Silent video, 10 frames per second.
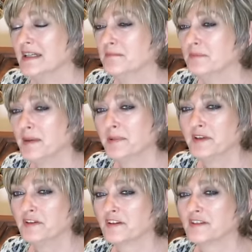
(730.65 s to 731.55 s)
Maybe
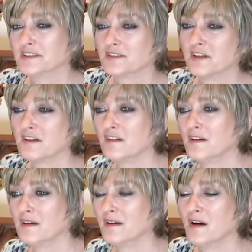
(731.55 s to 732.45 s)
you're going to start
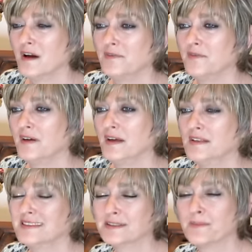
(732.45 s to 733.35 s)
off
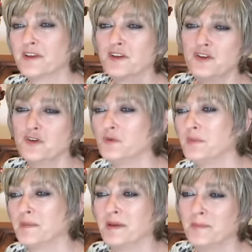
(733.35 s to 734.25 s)
on something new,
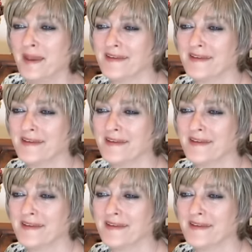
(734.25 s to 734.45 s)
maybe